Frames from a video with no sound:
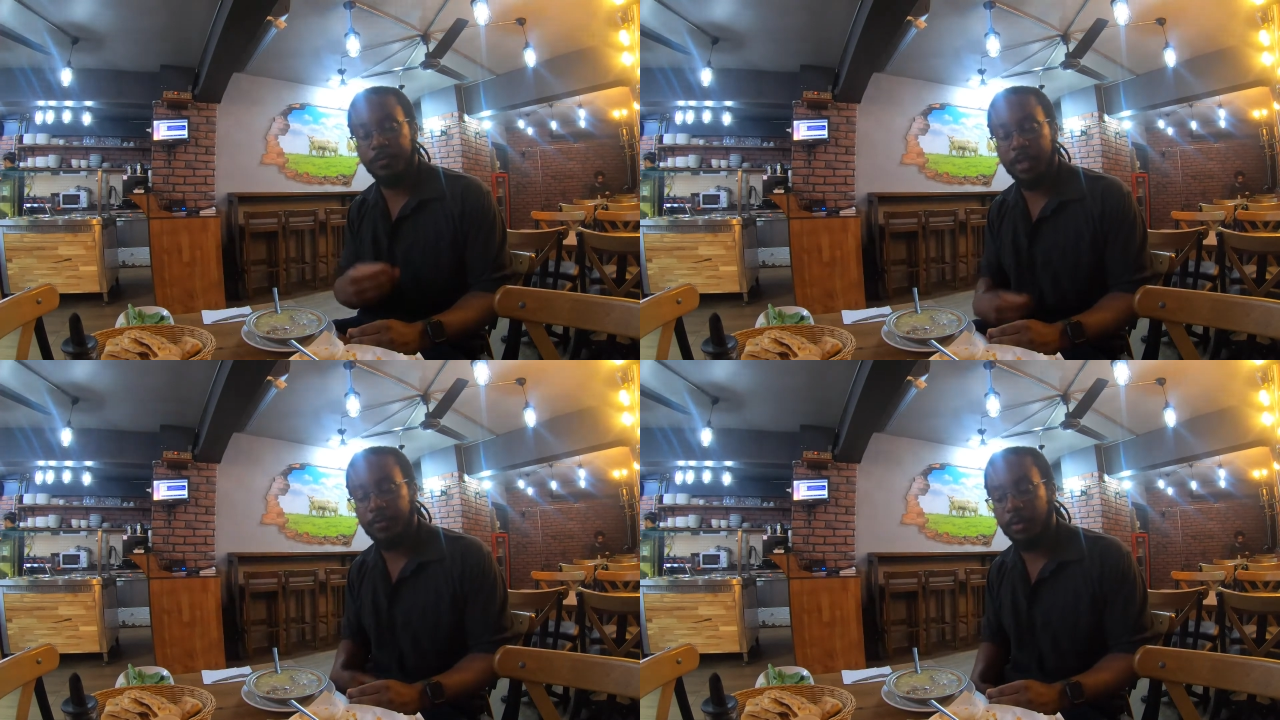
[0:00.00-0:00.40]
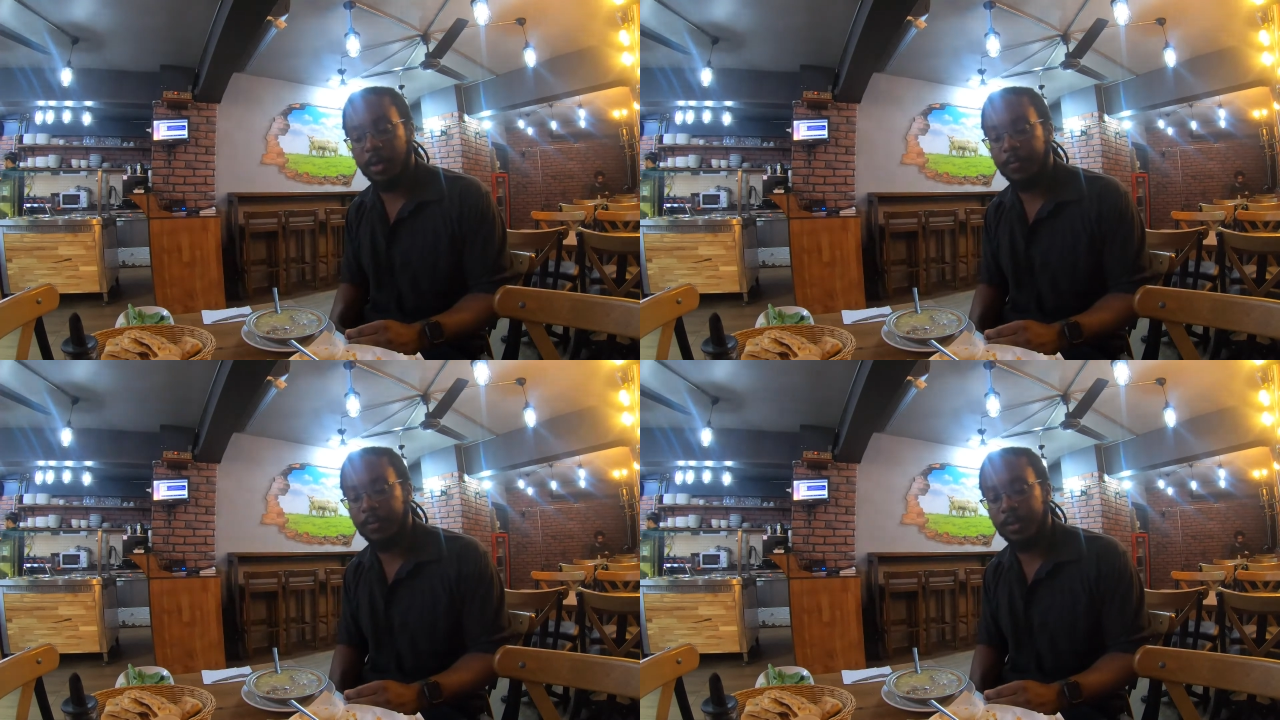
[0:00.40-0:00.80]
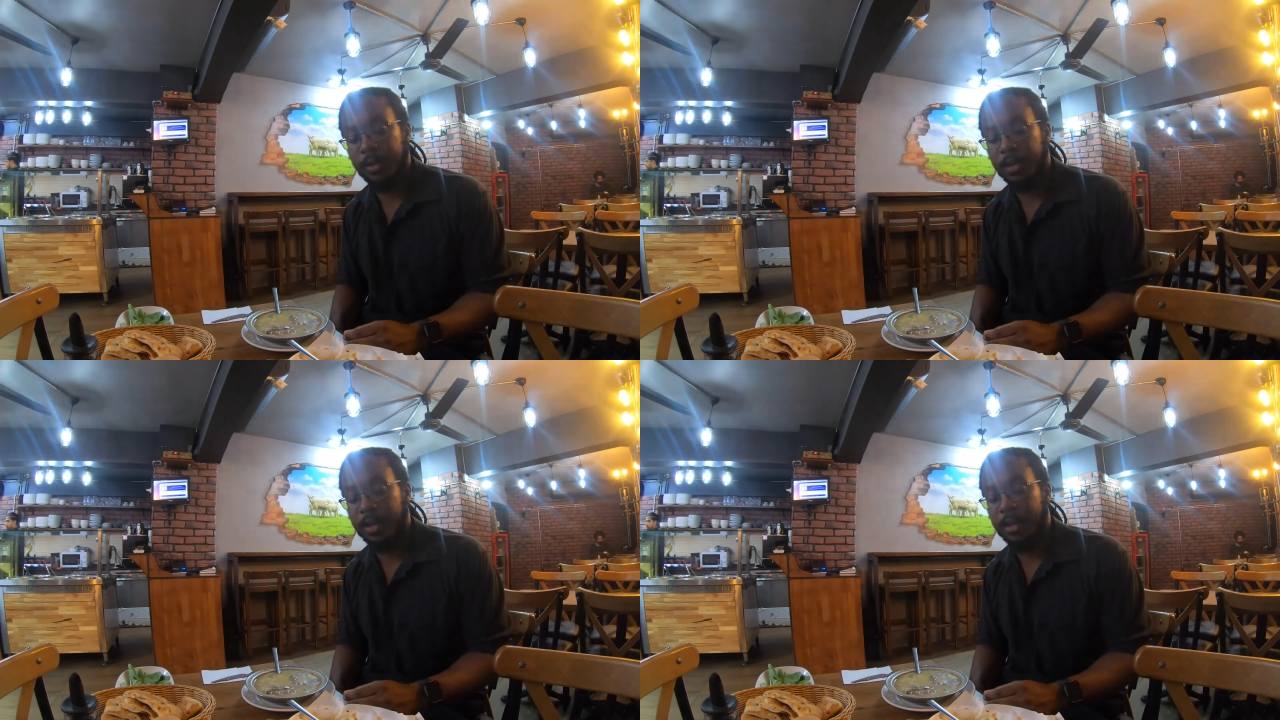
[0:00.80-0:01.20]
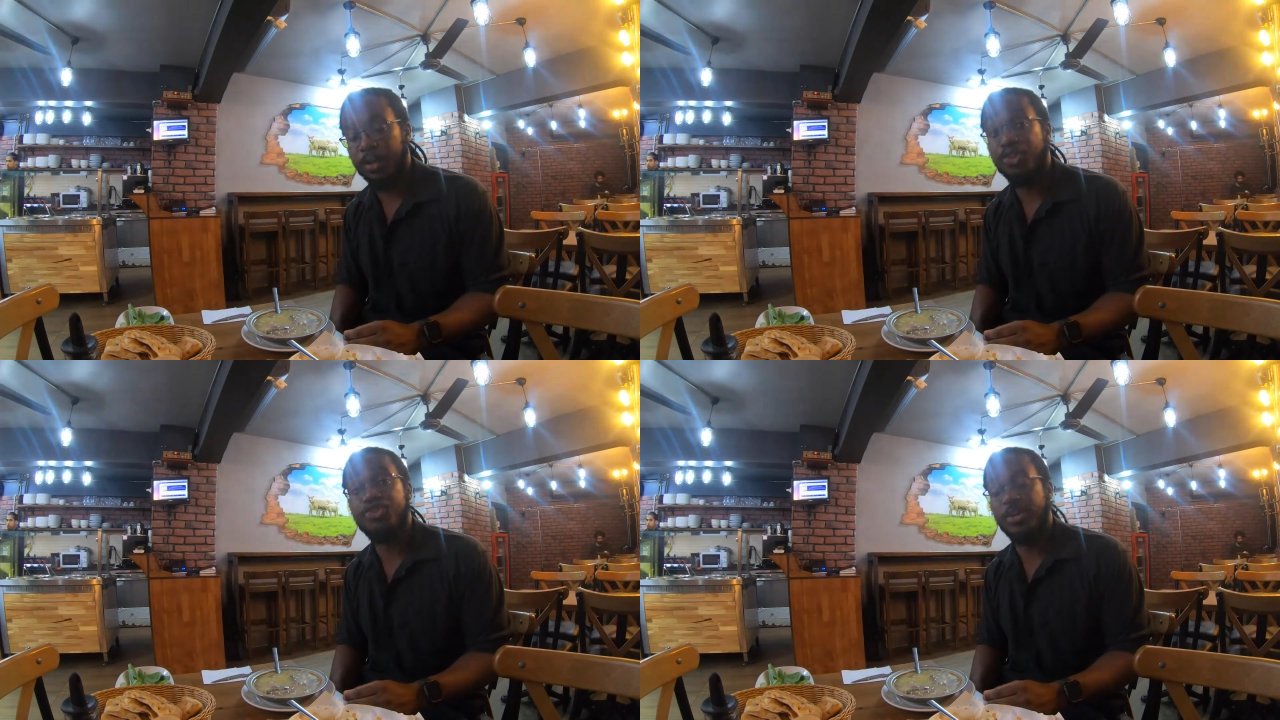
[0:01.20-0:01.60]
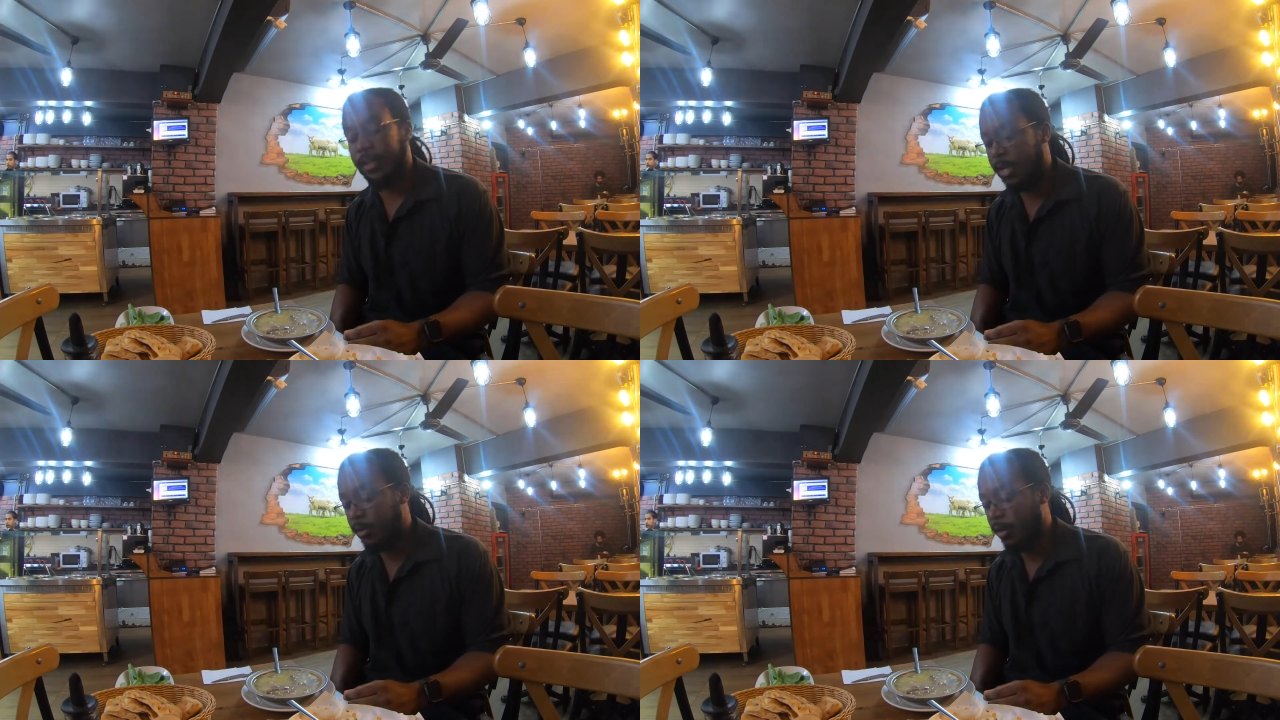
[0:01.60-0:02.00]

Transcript: flavor of the Şırdan.